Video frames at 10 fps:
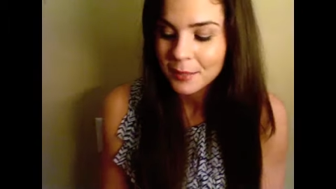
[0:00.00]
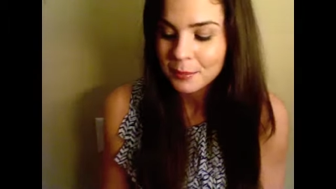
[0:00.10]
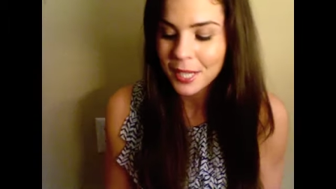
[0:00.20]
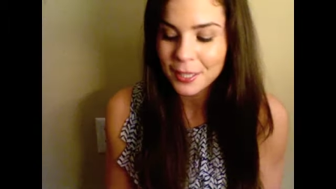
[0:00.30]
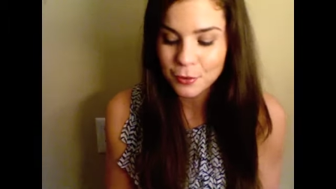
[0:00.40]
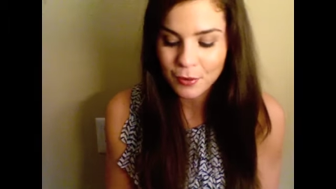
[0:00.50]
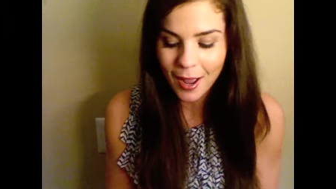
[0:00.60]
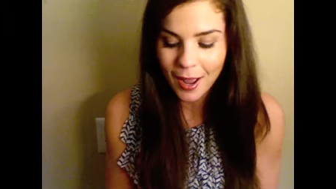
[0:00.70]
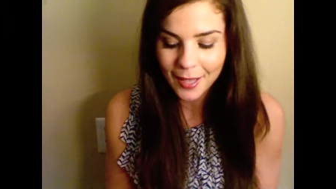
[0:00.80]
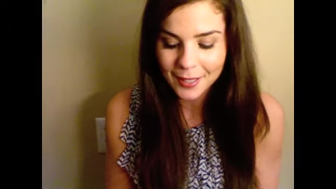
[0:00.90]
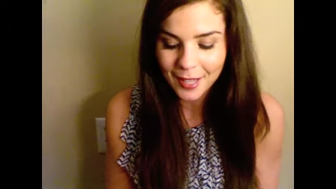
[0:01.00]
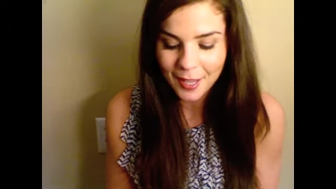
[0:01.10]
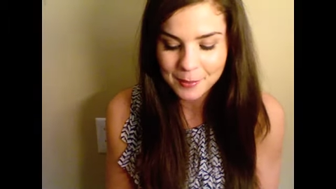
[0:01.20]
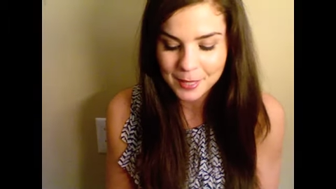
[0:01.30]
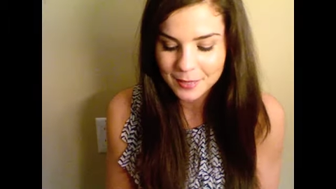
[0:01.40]
but I tried. I
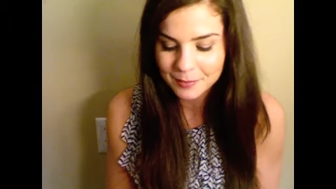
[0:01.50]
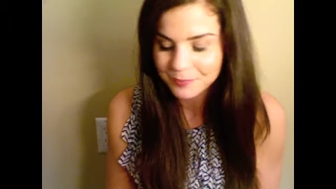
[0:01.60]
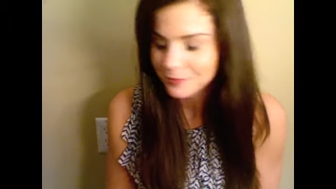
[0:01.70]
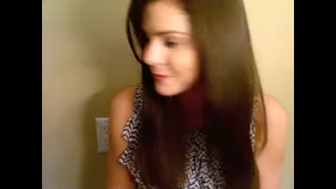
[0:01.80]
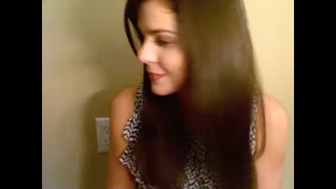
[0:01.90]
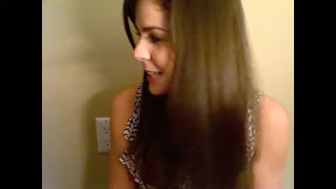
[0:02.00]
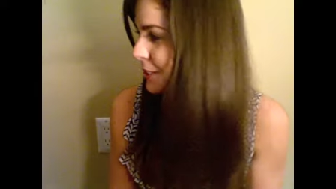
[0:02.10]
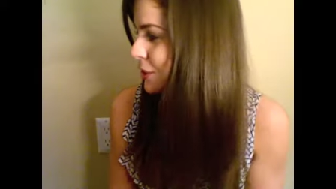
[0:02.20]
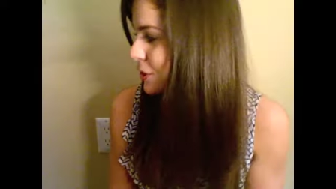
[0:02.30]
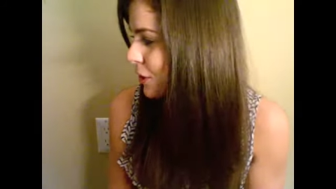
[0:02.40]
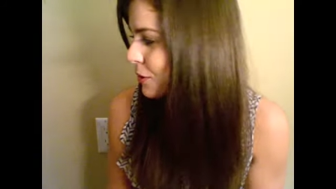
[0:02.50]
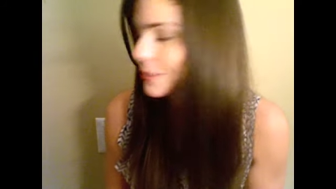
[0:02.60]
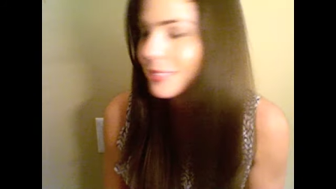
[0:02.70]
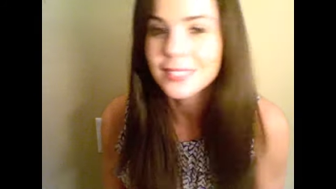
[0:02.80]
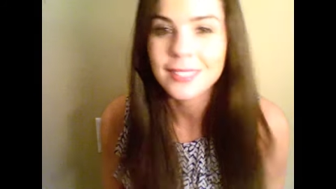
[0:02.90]
mean, that just
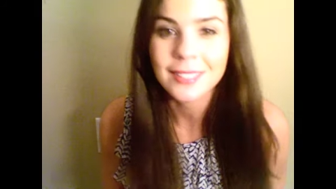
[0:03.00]
shows